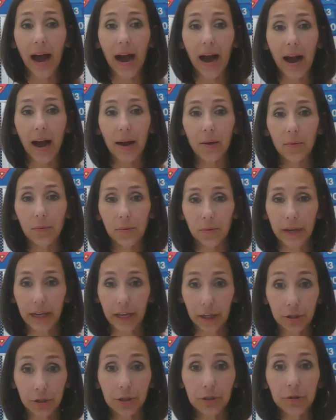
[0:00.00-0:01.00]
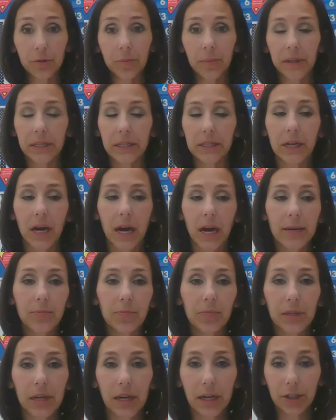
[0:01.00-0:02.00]
I will include them in the
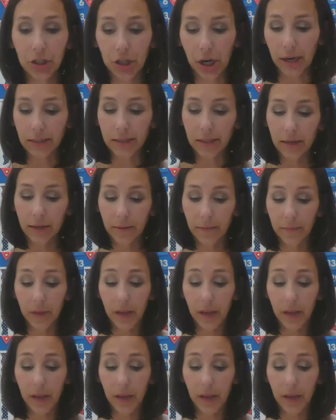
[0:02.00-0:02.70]
typed agenda.